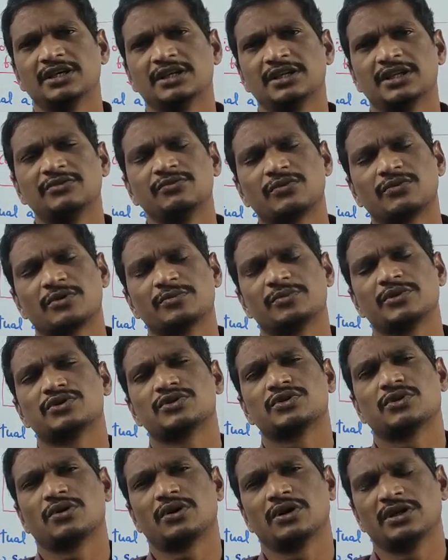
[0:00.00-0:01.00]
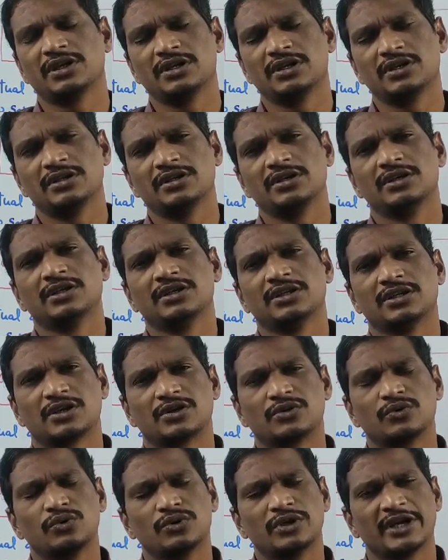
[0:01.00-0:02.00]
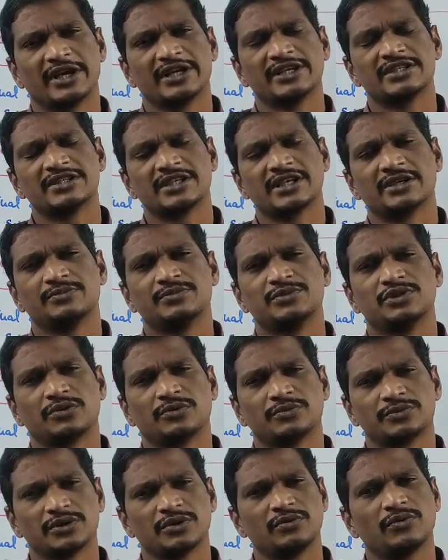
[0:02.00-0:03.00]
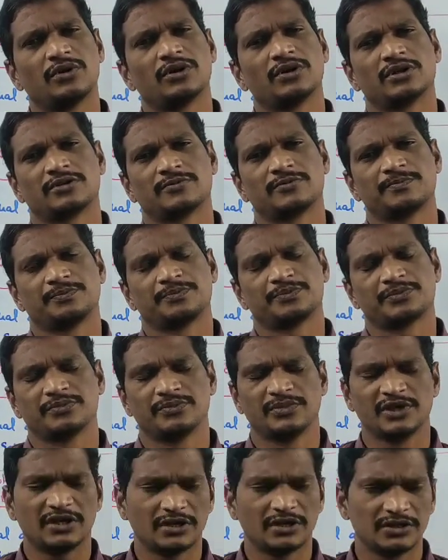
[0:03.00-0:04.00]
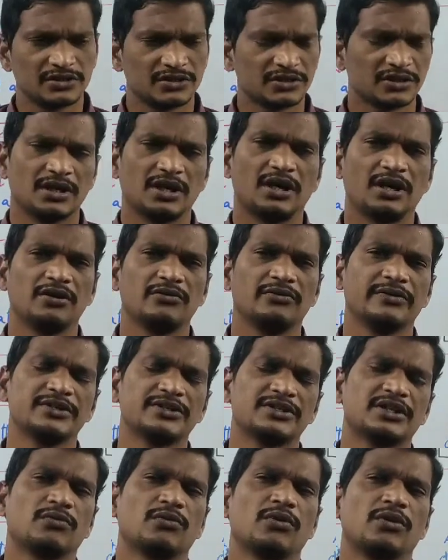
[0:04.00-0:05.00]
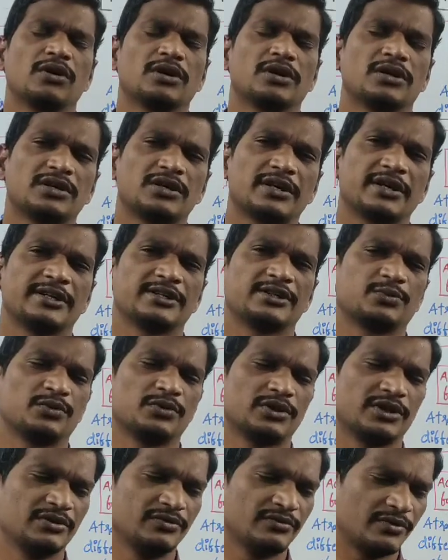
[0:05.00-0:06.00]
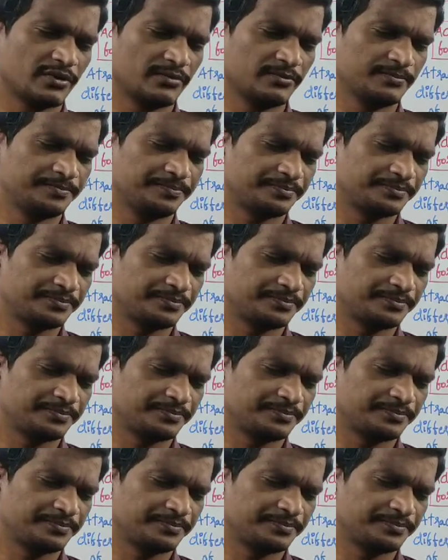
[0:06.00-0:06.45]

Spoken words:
Then from the soil, the root hairs absorbs the water, because always the water transporting from